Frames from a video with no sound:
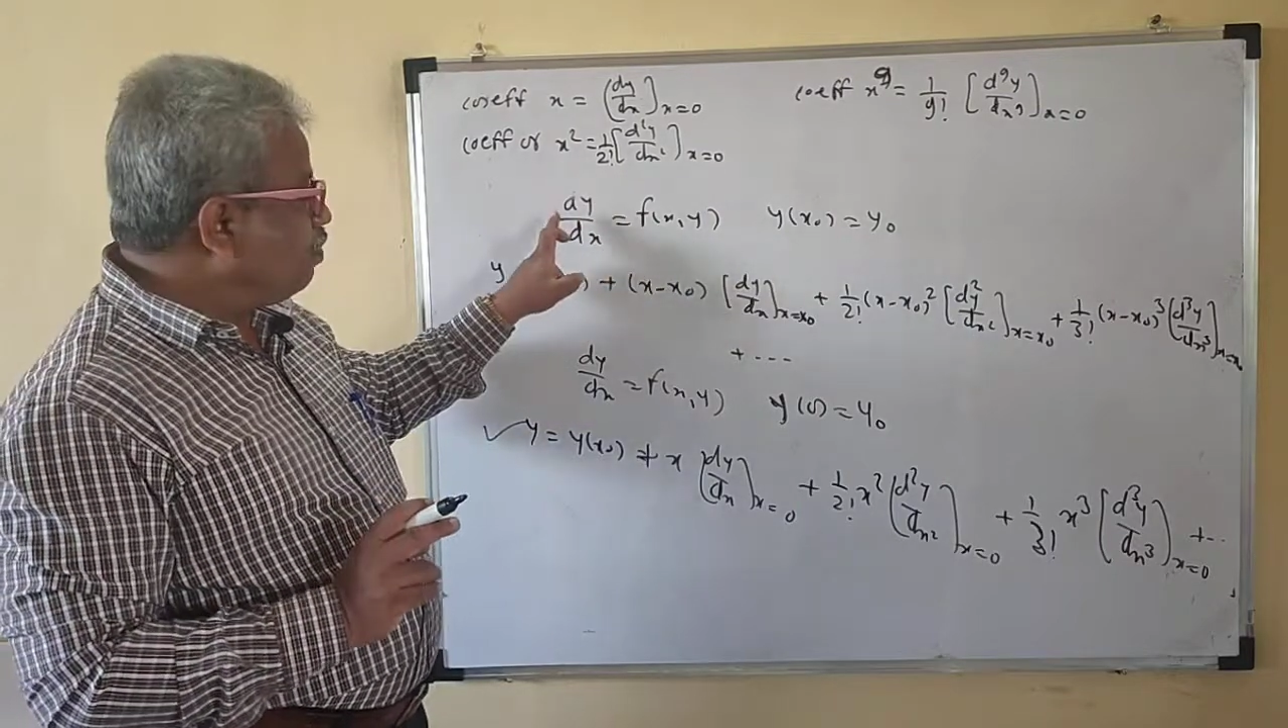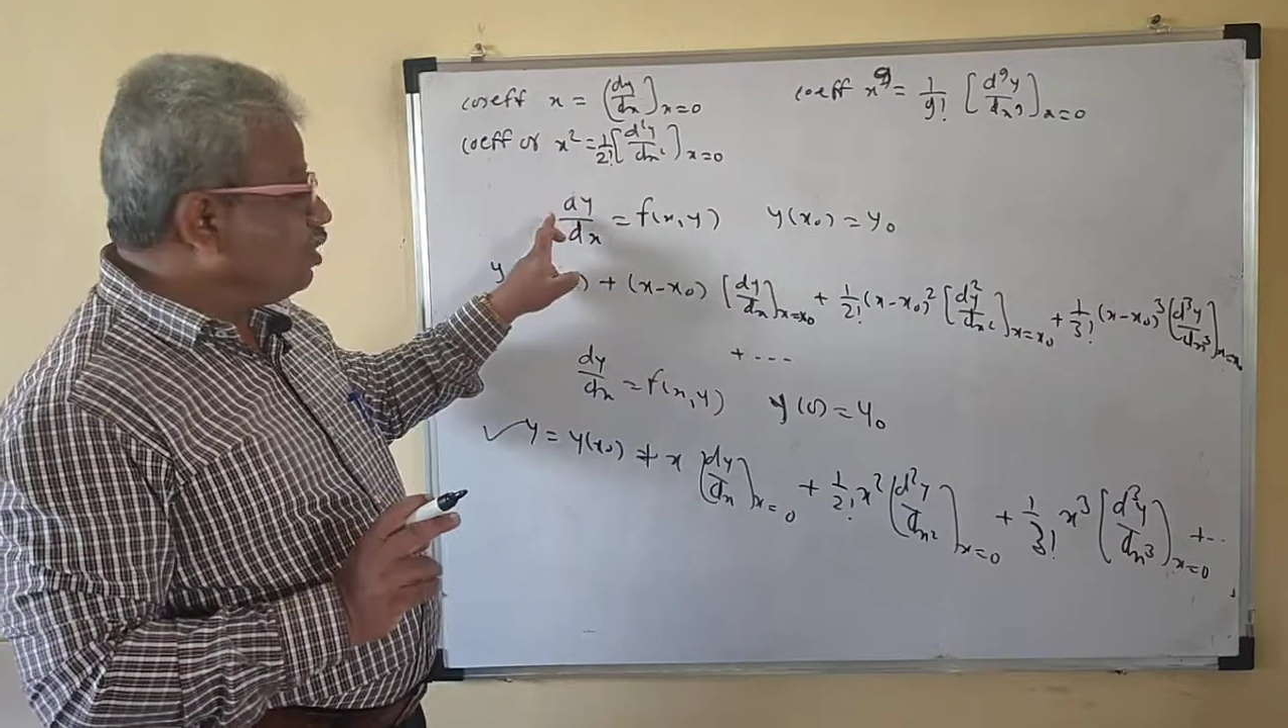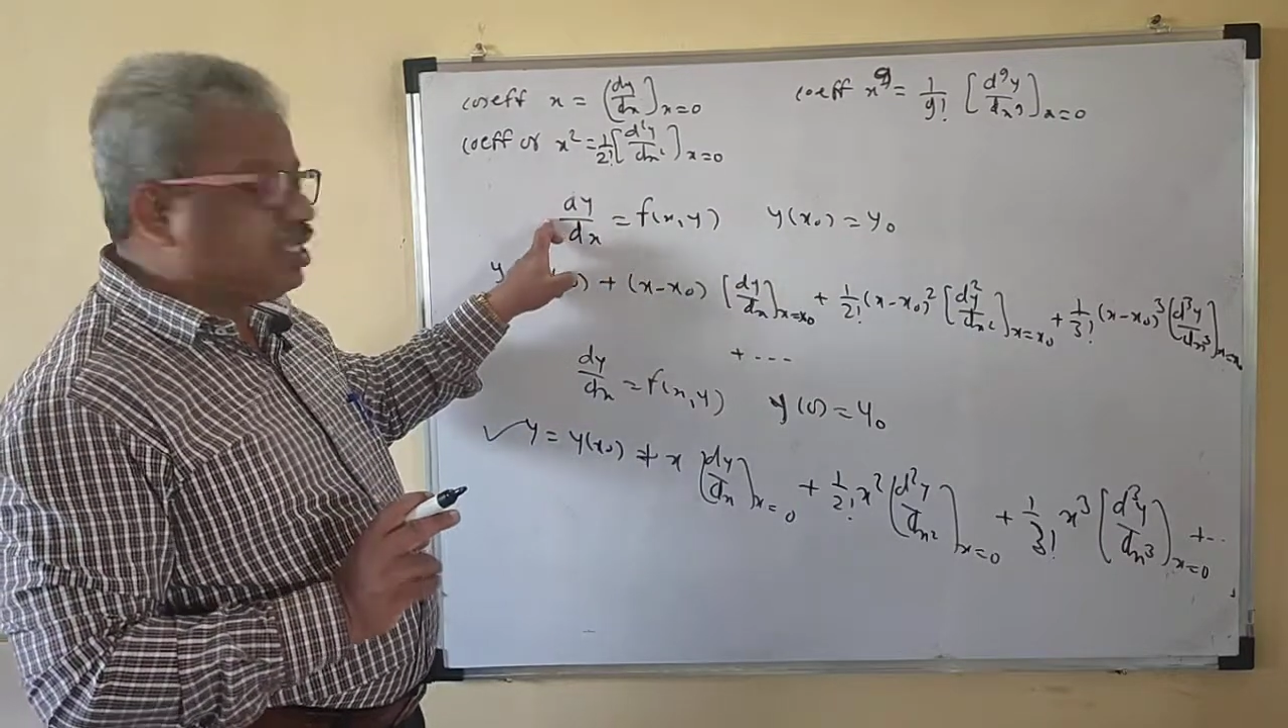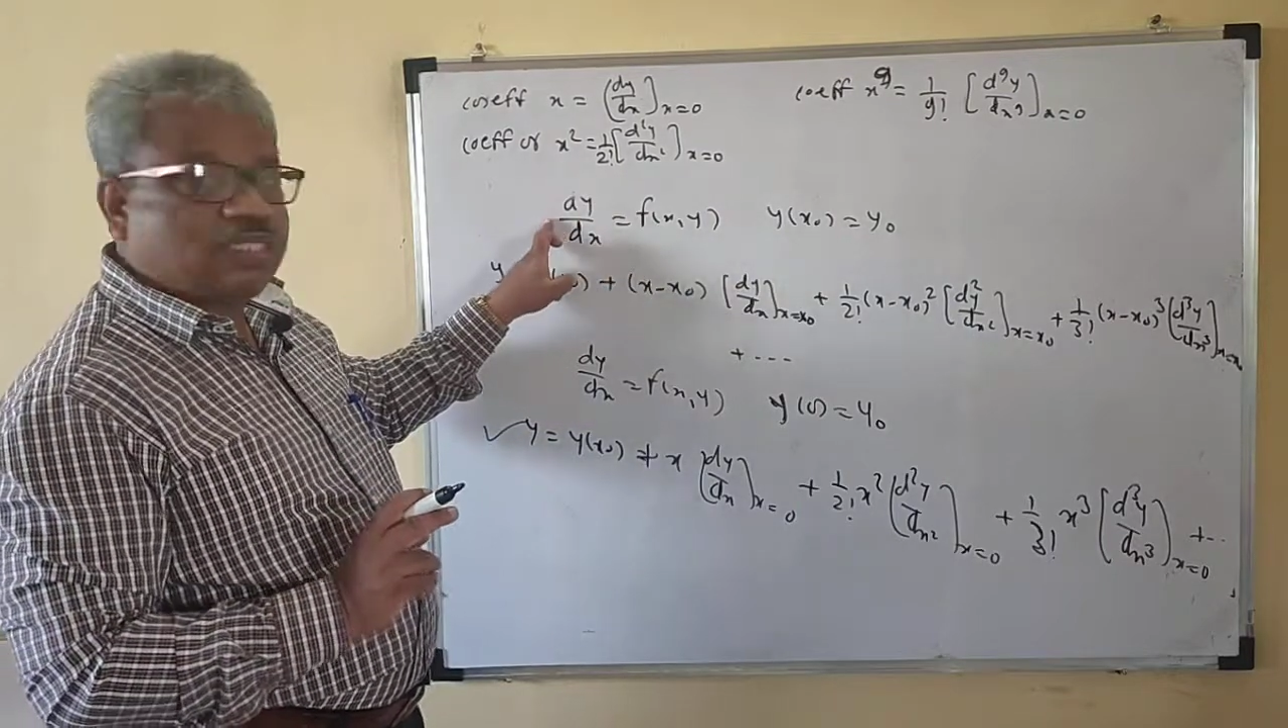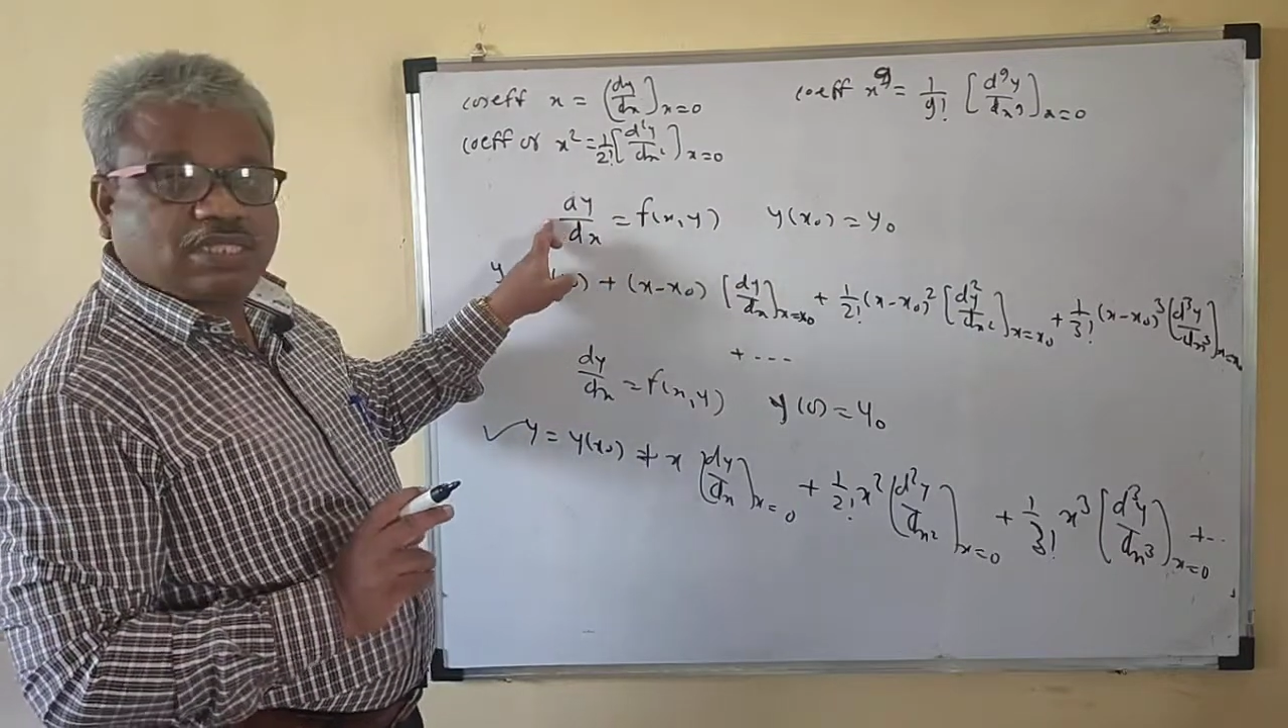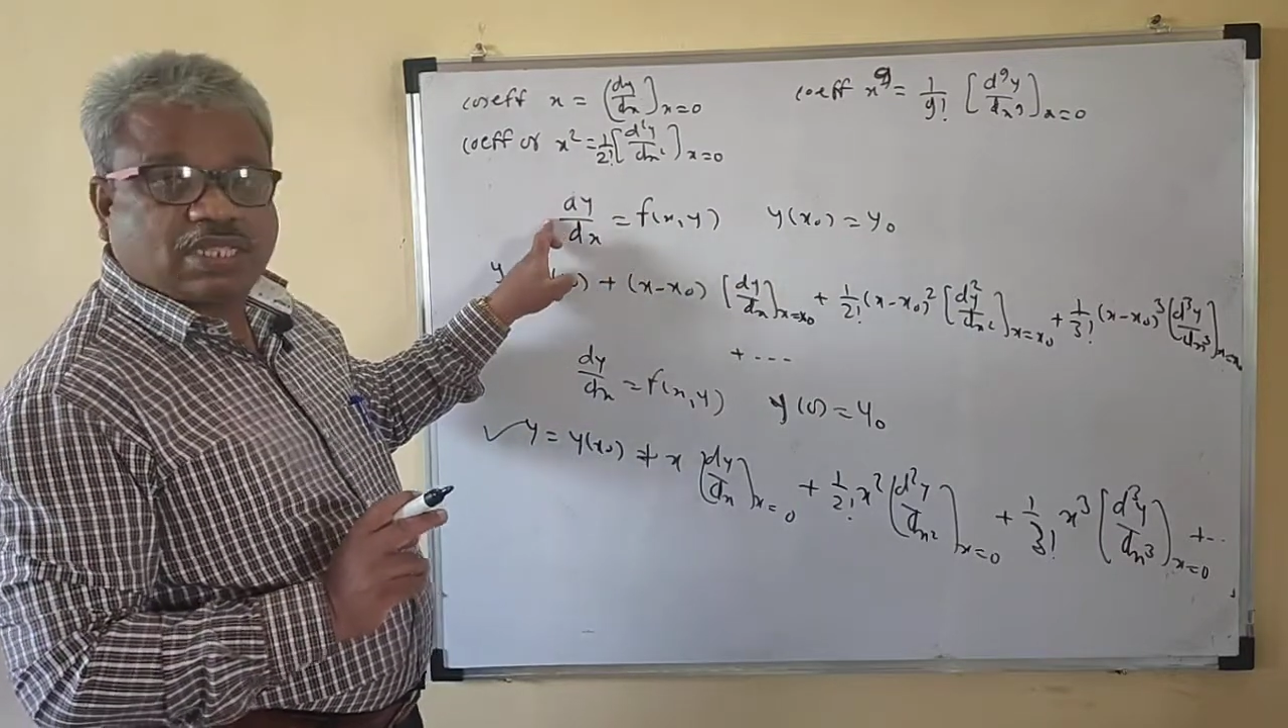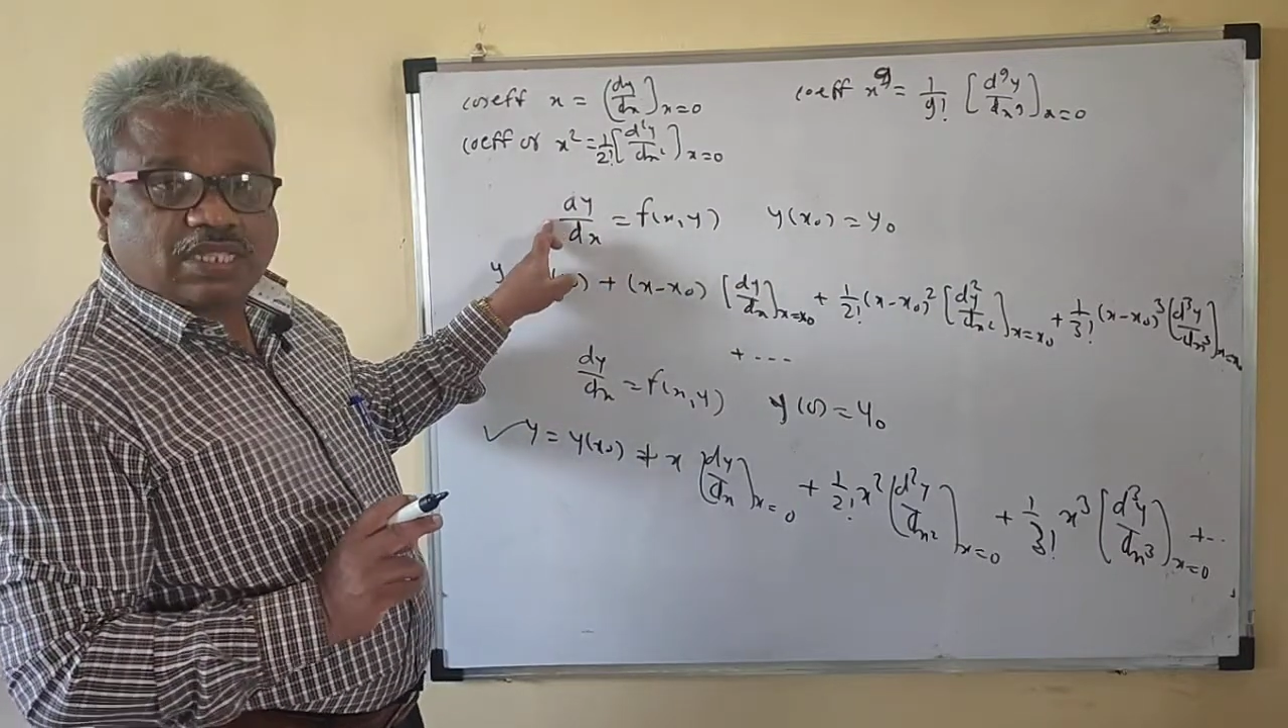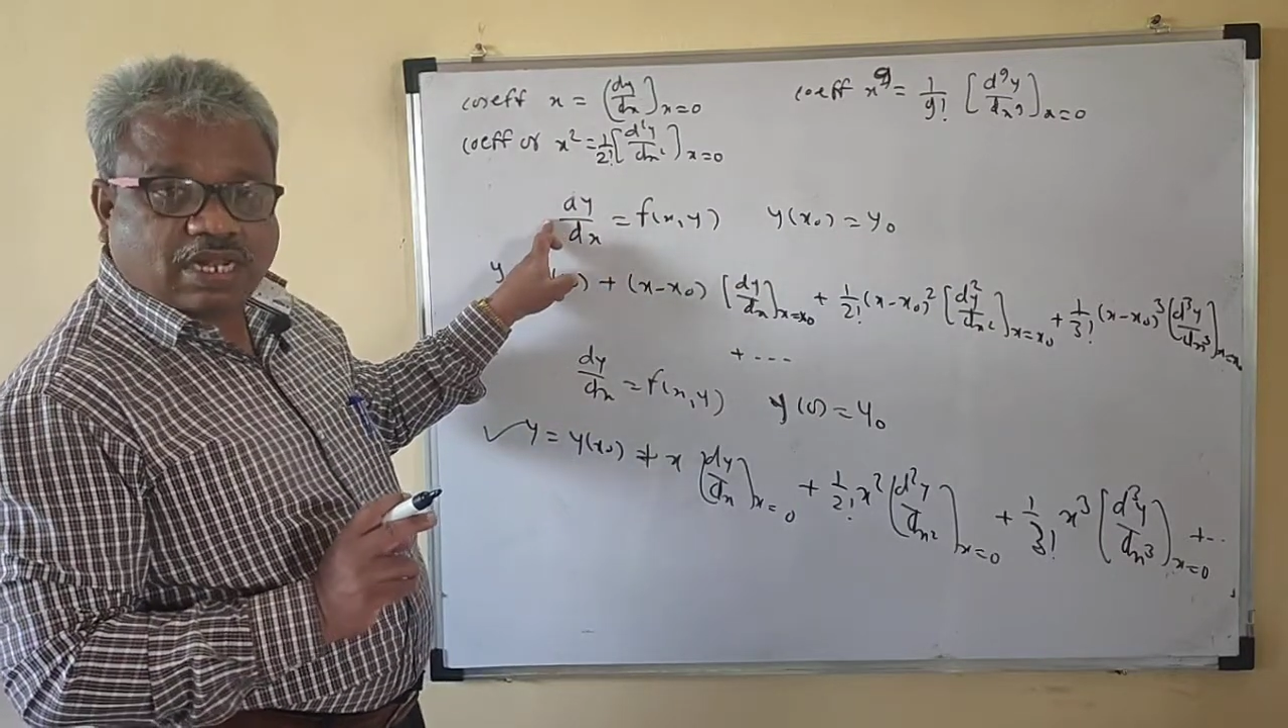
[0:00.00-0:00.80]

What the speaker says: means this is the